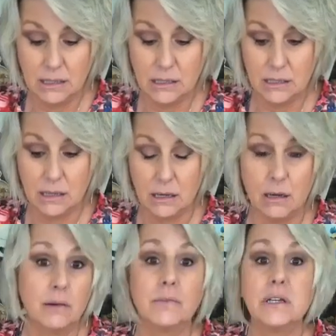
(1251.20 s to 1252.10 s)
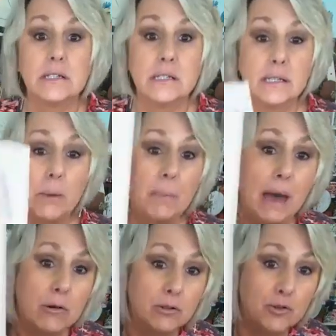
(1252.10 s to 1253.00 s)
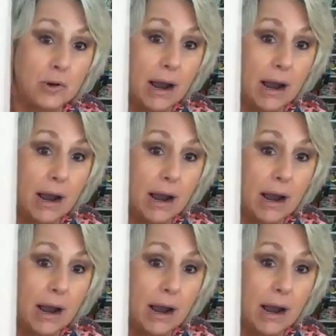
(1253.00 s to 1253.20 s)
this, uh, this is about